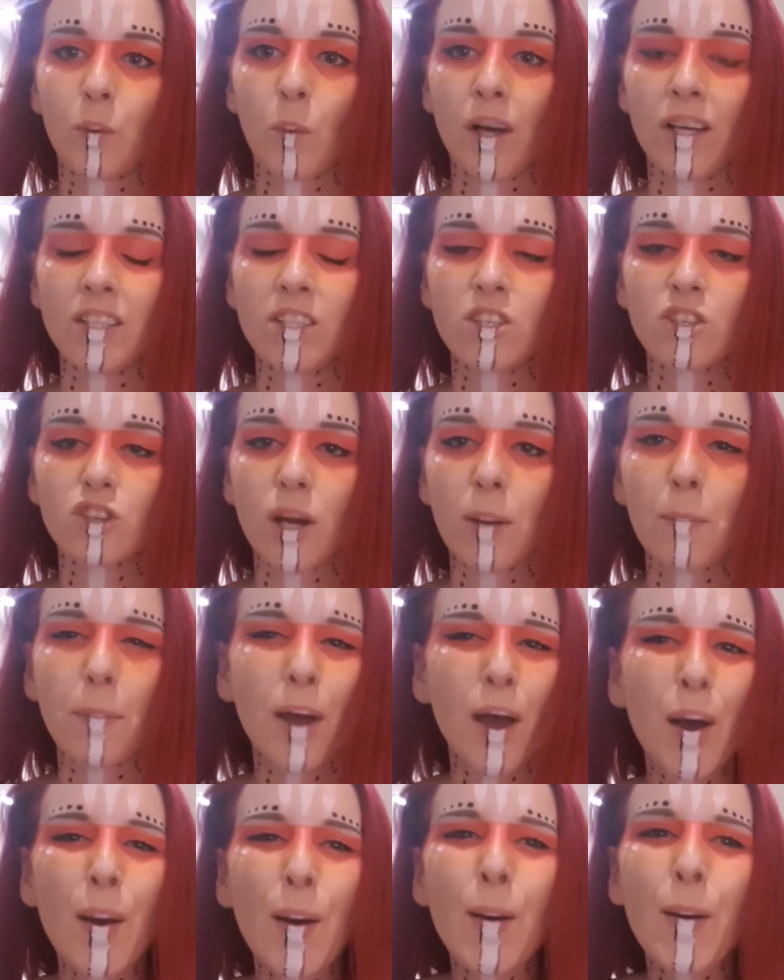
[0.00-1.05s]
white strip.
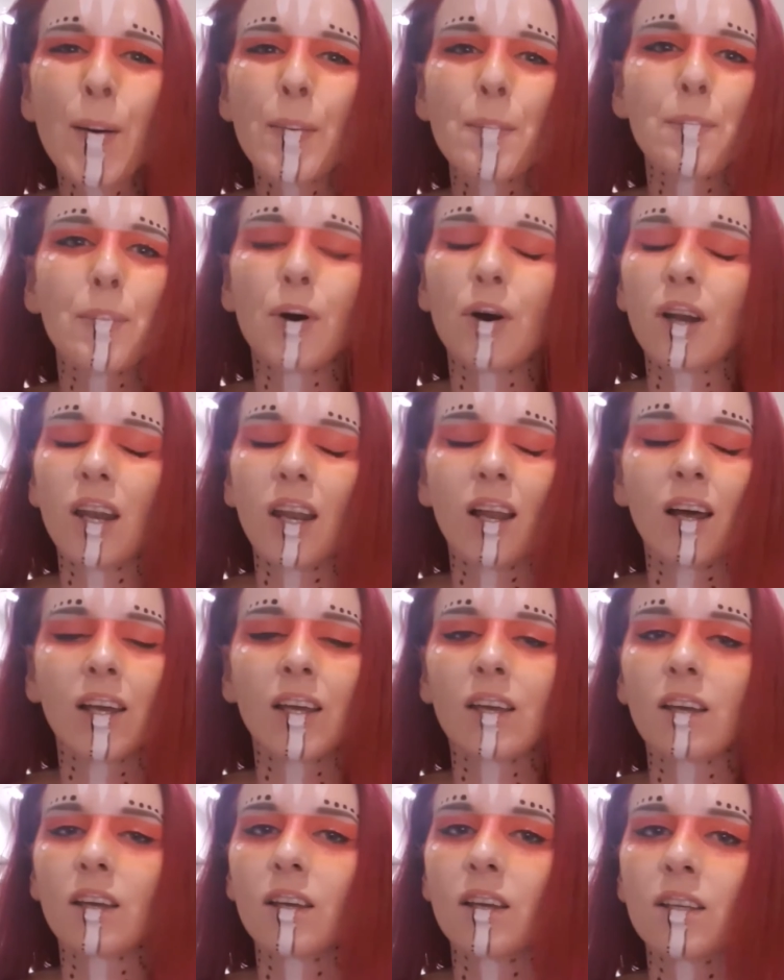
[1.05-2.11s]
But
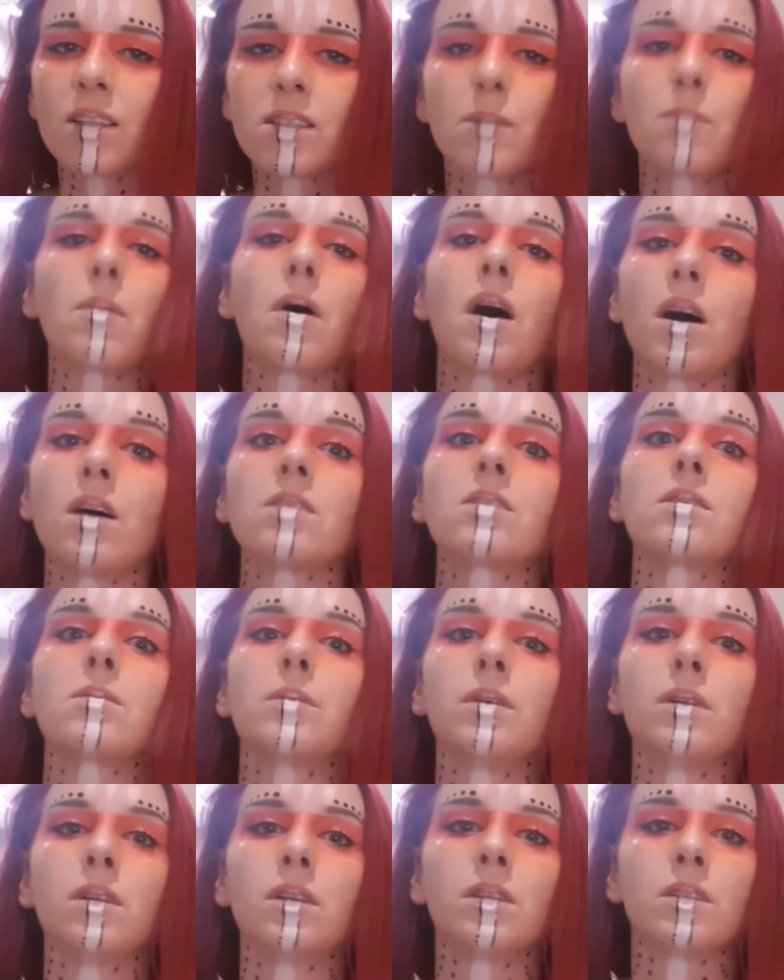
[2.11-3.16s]
like it's
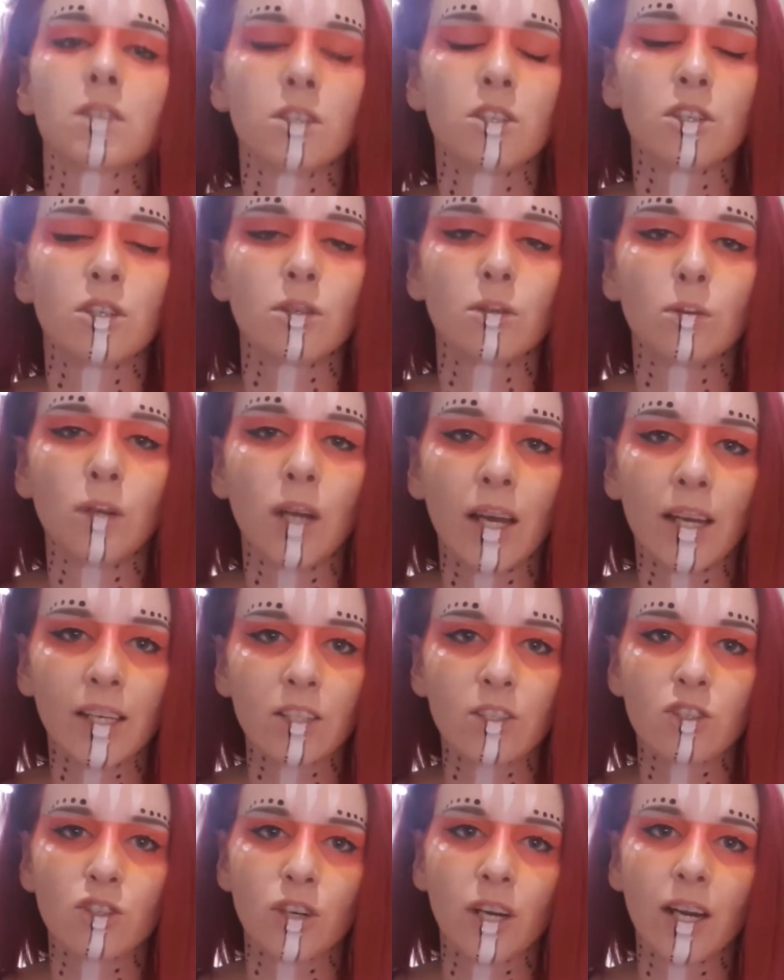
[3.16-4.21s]
impossible to do like
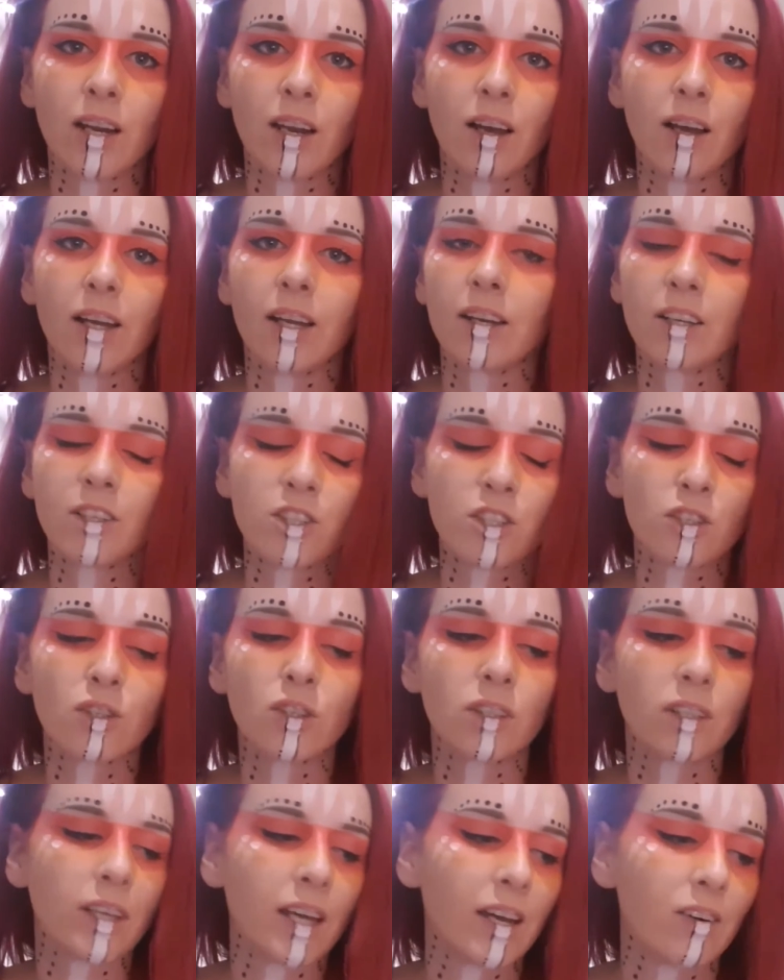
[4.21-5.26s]
a straight line. I just
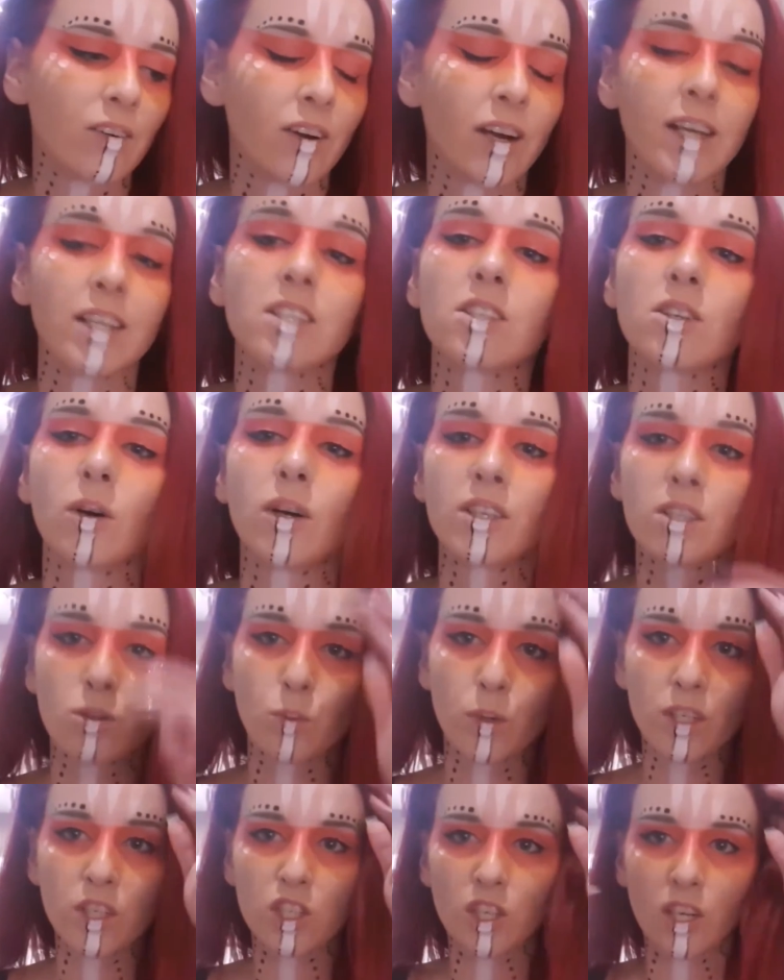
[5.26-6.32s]
couldn't get it right. So I
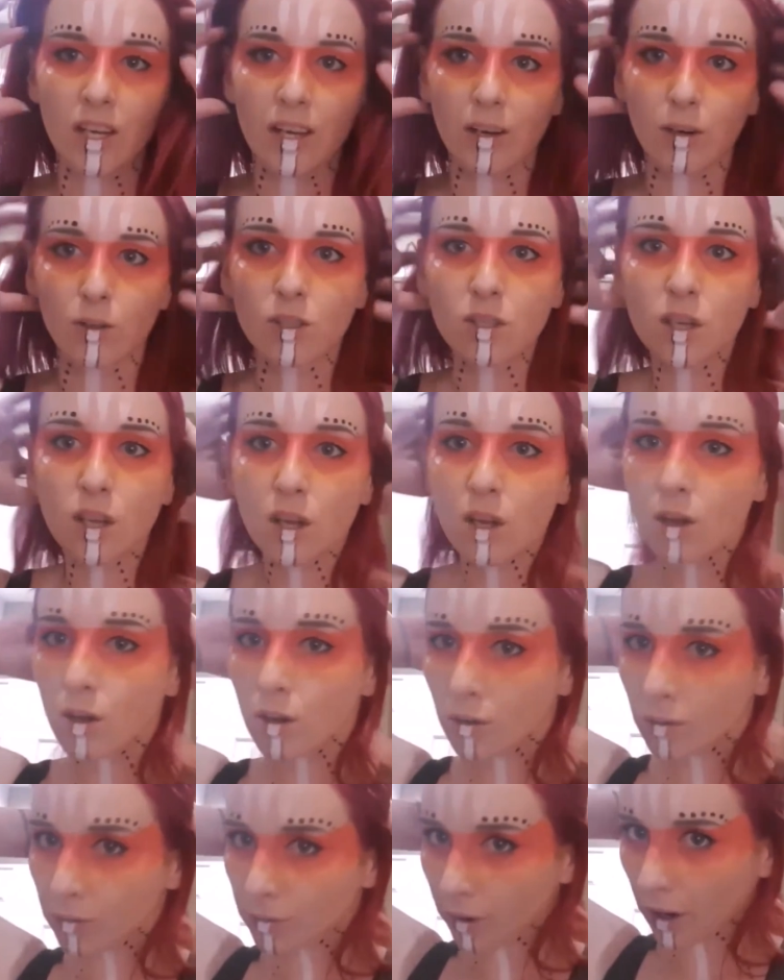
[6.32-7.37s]
switched it out
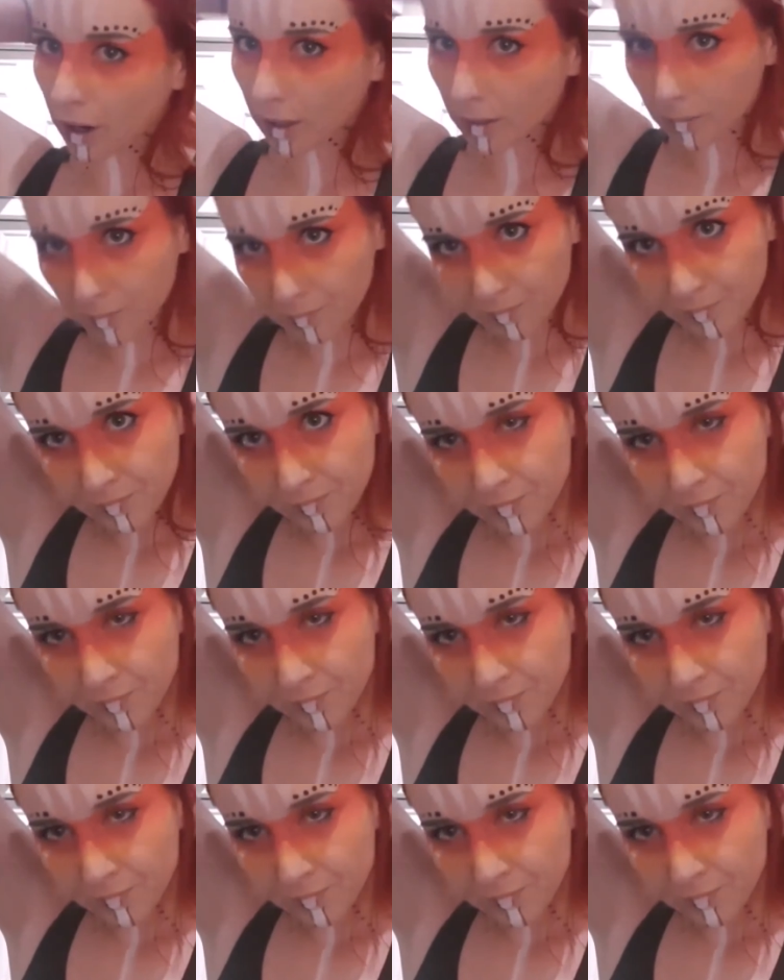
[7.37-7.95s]
for